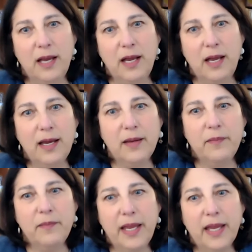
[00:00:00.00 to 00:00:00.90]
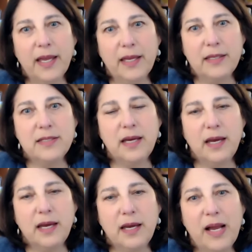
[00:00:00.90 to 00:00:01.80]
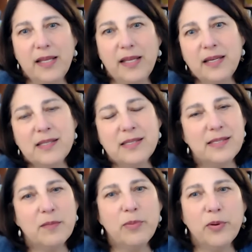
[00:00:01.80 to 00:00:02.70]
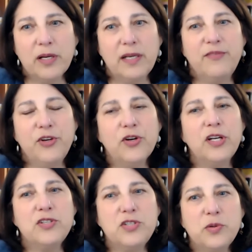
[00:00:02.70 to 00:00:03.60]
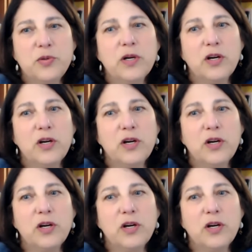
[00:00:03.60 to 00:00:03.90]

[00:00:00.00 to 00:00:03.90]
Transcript: I think it's important, if you're going to